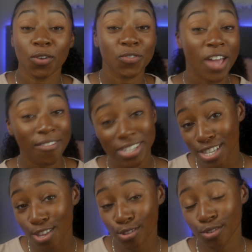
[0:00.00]
So if you haven't
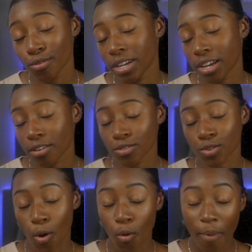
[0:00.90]
seen those two
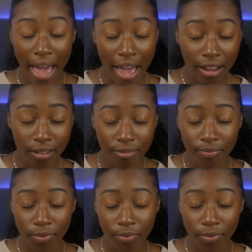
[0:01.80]
videos, go back,